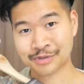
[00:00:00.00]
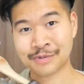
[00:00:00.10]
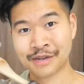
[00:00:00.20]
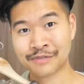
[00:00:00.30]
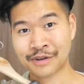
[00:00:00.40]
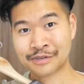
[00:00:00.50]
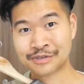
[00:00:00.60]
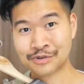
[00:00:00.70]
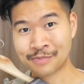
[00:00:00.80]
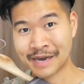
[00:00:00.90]
There's a bit of you know
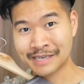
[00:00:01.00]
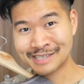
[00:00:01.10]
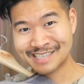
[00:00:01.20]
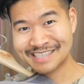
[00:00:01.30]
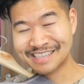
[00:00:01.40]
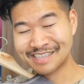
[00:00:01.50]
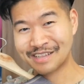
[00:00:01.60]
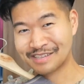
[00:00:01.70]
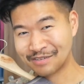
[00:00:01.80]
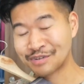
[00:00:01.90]
toothpaste
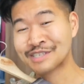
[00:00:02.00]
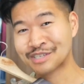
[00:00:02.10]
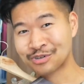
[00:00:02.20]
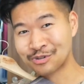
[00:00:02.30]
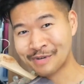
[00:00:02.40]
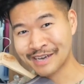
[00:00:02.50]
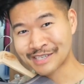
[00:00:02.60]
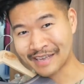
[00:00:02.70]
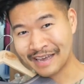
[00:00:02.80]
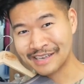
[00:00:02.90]
vintage
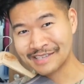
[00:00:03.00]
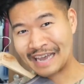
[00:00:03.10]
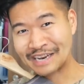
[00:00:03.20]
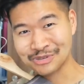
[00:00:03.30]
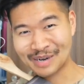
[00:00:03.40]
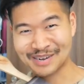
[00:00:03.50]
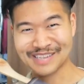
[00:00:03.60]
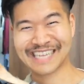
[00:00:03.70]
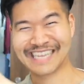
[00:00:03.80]
toothpaste stain, stain as well.